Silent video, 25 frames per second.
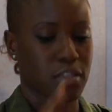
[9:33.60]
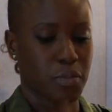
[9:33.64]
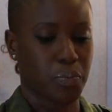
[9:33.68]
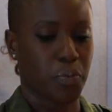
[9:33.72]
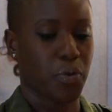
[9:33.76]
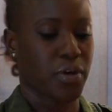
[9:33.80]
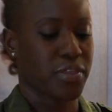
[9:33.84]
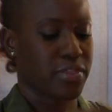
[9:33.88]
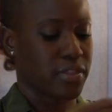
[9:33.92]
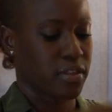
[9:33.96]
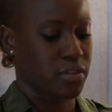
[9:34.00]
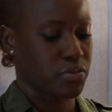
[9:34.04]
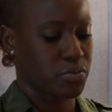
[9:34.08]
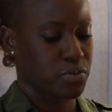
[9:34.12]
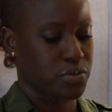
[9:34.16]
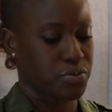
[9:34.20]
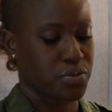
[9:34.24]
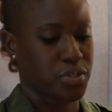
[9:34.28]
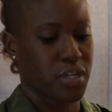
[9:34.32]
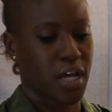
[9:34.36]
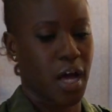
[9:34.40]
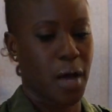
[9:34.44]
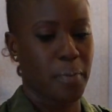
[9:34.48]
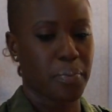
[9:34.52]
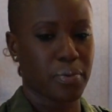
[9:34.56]
the point, there, there
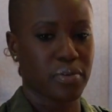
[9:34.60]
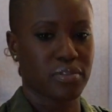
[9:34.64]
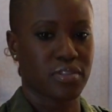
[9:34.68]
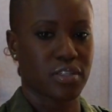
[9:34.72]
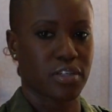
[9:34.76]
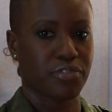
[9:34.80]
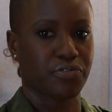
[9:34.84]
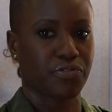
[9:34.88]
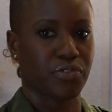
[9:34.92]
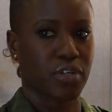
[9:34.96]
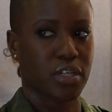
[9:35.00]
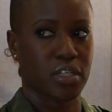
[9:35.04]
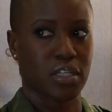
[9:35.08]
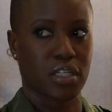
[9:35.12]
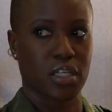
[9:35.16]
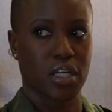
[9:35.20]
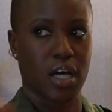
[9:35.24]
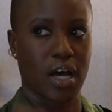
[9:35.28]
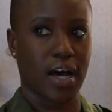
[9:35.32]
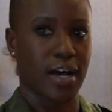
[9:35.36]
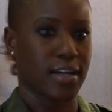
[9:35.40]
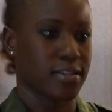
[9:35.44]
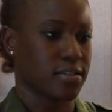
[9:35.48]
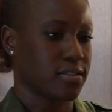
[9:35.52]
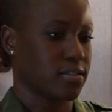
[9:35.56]
was a couple different
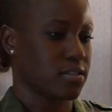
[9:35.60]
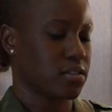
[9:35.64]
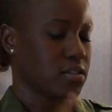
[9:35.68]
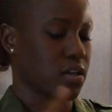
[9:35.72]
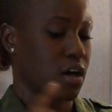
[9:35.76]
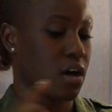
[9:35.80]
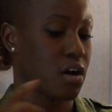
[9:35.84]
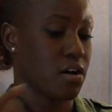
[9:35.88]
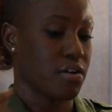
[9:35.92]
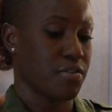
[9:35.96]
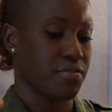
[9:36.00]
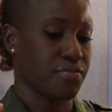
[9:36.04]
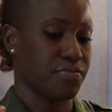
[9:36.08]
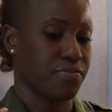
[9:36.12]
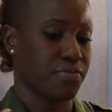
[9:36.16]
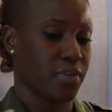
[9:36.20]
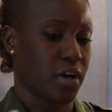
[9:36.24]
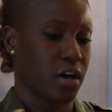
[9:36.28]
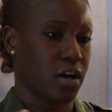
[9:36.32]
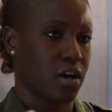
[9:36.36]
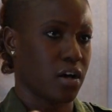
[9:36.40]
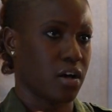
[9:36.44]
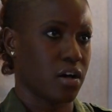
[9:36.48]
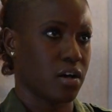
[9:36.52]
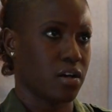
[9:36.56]
cuts of
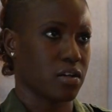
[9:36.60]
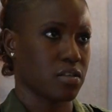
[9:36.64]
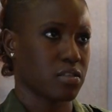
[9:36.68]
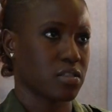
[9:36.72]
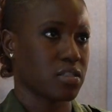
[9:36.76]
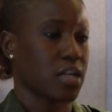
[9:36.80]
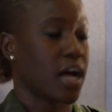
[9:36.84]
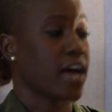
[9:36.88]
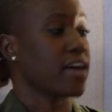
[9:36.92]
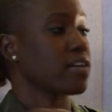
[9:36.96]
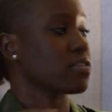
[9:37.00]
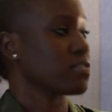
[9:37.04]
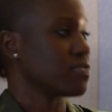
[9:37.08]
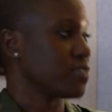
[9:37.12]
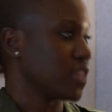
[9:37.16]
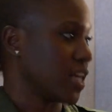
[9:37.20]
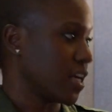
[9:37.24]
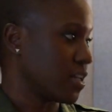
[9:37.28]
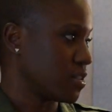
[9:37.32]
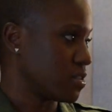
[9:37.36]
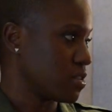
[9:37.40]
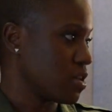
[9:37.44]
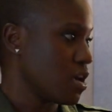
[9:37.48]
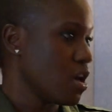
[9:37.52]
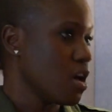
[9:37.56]
uh, styles of
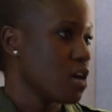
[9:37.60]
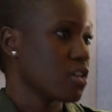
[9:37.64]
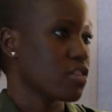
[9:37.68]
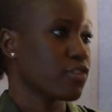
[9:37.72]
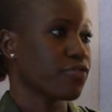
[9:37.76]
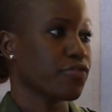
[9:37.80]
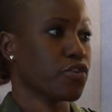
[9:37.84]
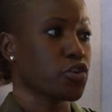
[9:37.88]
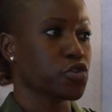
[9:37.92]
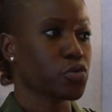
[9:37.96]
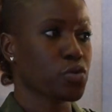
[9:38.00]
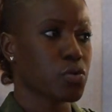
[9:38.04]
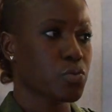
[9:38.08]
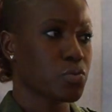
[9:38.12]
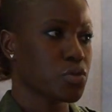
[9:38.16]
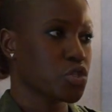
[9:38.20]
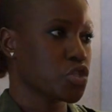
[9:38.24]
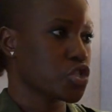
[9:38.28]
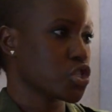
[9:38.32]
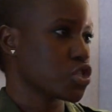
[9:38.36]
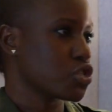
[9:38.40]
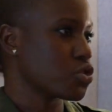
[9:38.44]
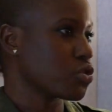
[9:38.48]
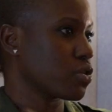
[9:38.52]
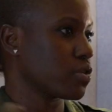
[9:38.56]
dance. The first one was
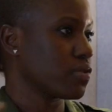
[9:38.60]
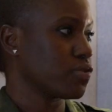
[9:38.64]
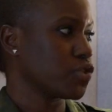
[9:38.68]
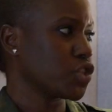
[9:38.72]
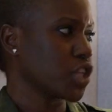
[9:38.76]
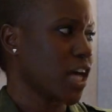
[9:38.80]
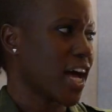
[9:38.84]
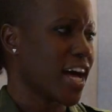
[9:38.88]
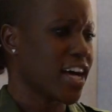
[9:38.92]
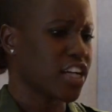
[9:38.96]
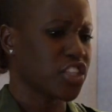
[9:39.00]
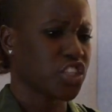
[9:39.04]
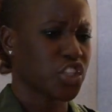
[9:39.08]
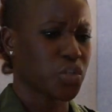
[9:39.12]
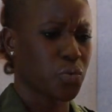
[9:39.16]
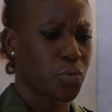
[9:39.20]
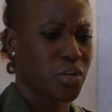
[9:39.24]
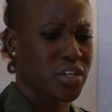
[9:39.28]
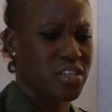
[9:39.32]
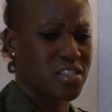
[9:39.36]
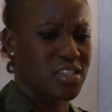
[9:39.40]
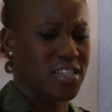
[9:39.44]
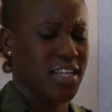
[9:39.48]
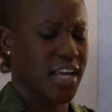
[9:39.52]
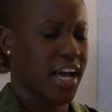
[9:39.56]
just sort of jazz. She
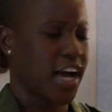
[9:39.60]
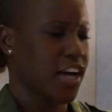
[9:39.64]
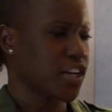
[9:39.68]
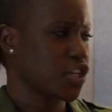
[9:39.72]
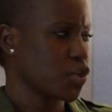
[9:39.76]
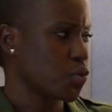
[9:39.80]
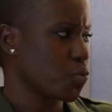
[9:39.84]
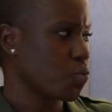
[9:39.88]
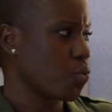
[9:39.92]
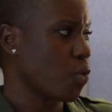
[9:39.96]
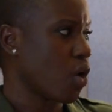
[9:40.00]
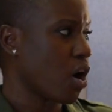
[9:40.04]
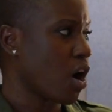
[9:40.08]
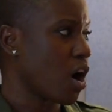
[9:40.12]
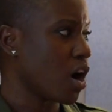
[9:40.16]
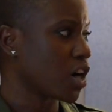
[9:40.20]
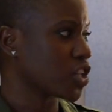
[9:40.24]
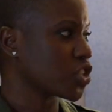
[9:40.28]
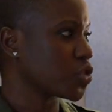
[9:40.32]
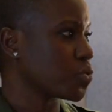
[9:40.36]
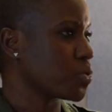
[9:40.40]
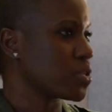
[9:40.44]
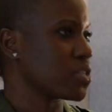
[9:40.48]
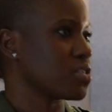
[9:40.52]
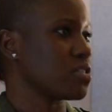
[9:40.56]
wanted to see how you walk.
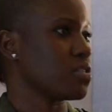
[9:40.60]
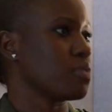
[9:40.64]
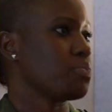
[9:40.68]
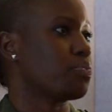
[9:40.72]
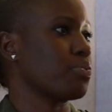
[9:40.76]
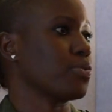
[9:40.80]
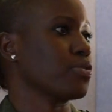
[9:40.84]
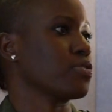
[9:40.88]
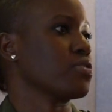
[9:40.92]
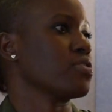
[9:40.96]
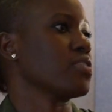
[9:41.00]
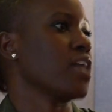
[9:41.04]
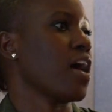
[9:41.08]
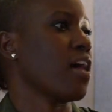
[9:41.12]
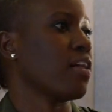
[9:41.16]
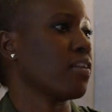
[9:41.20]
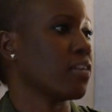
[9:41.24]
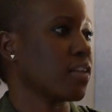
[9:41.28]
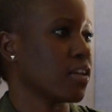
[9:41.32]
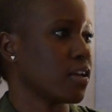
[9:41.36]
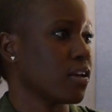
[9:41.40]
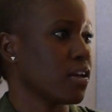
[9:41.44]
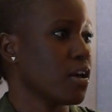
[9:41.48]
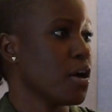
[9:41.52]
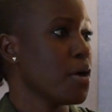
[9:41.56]
She wanted to see
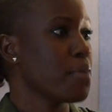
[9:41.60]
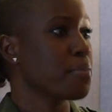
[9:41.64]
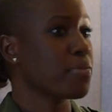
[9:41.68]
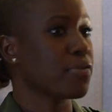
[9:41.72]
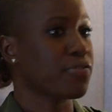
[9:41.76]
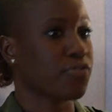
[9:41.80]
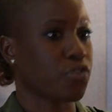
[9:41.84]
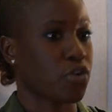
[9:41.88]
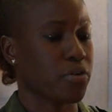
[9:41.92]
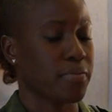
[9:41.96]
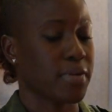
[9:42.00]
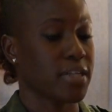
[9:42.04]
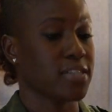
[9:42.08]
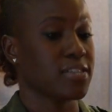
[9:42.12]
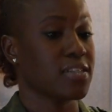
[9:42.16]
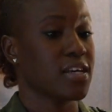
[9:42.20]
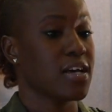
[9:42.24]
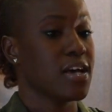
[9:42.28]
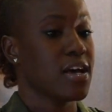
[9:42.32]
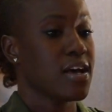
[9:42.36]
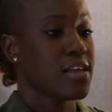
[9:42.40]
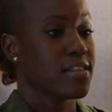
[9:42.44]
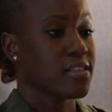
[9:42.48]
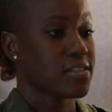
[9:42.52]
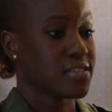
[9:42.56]
personality, performance.
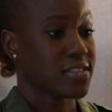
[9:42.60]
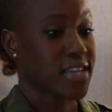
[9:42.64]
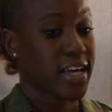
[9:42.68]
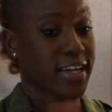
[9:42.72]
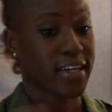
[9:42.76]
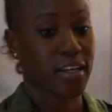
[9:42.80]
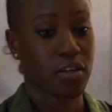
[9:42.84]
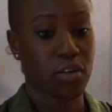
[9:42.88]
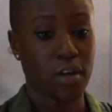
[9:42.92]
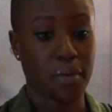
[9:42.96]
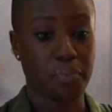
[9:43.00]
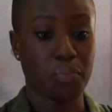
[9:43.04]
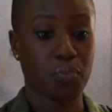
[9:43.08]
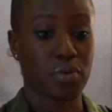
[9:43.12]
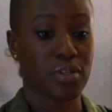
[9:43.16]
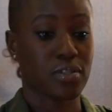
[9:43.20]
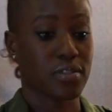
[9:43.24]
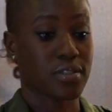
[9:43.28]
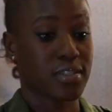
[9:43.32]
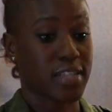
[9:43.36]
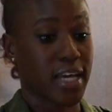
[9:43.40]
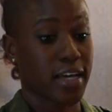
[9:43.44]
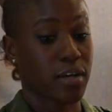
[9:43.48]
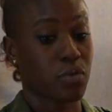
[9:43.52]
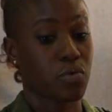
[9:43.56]
The second up was,
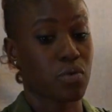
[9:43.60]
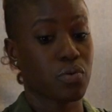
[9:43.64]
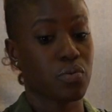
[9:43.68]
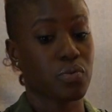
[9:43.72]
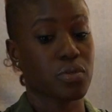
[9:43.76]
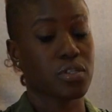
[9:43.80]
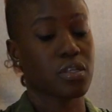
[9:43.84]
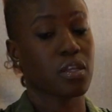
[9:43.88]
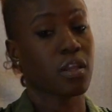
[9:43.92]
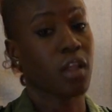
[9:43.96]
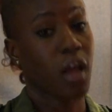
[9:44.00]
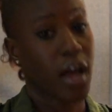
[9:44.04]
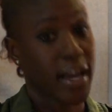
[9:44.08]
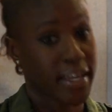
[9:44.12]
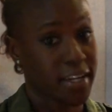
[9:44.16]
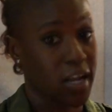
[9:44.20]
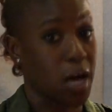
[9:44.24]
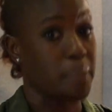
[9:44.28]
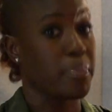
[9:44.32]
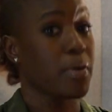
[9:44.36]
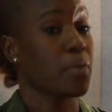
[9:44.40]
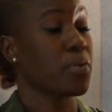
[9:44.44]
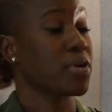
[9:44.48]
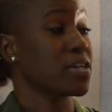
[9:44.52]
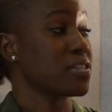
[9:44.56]
second one was line
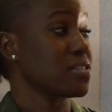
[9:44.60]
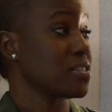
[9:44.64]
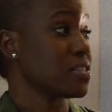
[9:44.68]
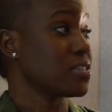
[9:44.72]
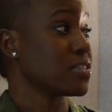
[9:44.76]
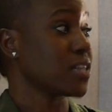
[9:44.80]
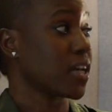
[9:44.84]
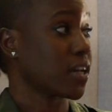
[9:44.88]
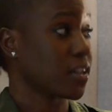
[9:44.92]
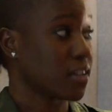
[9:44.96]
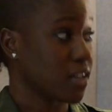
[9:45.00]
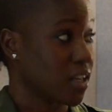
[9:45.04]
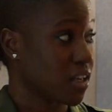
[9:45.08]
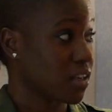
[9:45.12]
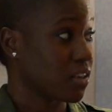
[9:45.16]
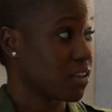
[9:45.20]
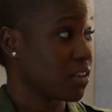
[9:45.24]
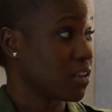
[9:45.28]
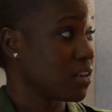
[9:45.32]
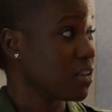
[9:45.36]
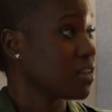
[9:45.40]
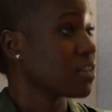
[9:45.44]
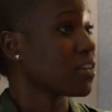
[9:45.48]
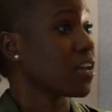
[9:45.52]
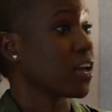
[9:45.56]
up. I want to see technique.
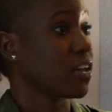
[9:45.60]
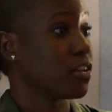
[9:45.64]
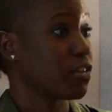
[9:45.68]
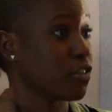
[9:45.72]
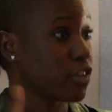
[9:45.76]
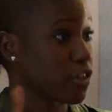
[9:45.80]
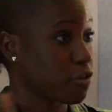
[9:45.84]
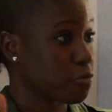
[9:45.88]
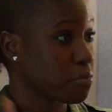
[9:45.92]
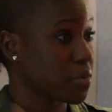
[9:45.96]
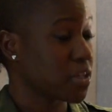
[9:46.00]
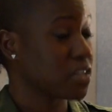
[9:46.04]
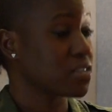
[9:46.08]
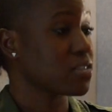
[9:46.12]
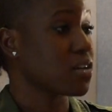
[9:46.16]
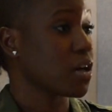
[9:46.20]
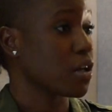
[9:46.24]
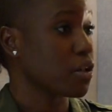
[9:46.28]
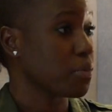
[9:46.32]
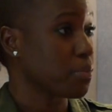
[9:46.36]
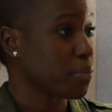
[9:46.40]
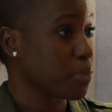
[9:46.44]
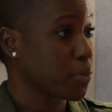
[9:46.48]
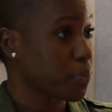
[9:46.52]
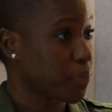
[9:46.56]
Can you give me a
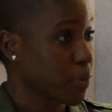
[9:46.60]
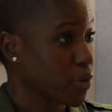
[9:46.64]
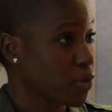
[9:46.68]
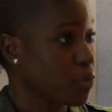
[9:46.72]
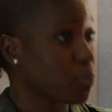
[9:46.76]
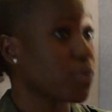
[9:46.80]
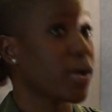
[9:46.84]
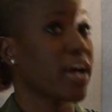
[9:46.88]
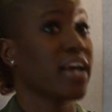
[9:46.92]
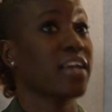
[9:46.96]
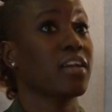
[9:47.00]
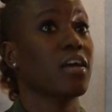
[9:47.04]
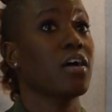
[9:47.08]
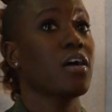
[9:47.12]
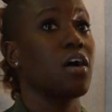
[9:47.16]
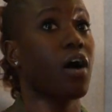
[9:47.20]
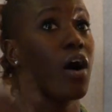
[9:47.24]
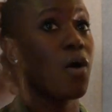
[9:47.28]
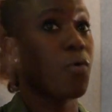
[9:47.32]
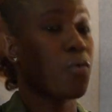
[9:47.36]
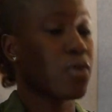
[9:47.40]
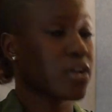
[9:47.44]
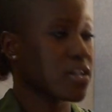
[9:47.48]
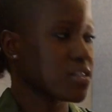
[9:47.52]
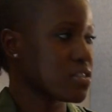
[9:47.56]
double pirouette?
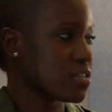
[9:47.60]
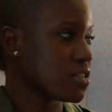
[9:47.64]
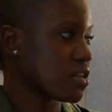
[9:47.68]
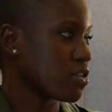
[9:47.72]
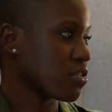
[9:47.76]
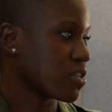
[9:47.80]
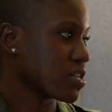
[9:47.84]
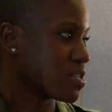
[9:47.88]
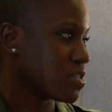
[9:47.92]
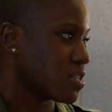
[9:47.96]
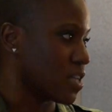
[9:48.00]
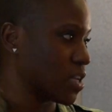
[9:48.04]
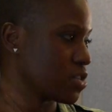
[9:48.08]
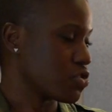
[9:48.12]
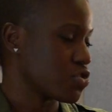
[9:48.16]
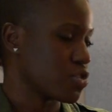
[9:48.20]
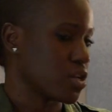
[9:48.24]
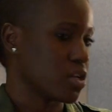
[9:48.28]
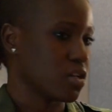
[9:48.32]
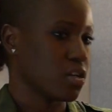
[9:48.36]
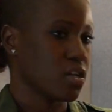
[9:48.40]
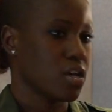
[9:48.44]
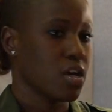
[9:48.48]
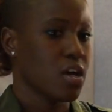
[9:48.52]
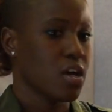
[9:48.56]
I want to see your extension.